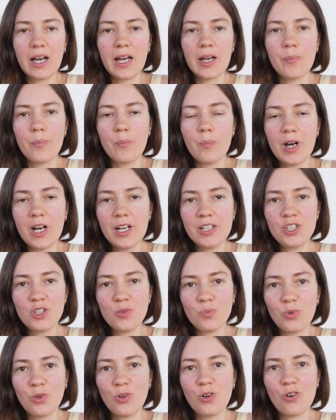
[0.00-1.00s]
I'm
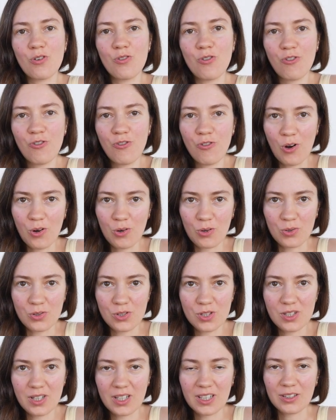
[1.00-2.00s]
much more
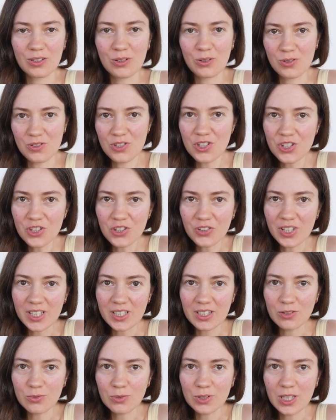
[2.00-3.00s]
focused and
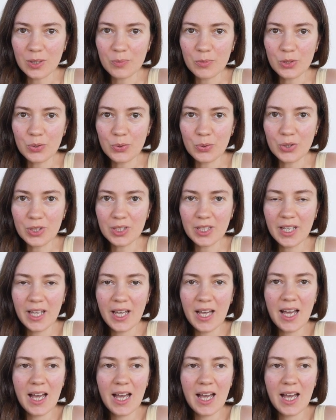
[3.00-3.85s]
concentrated on what I'm doing.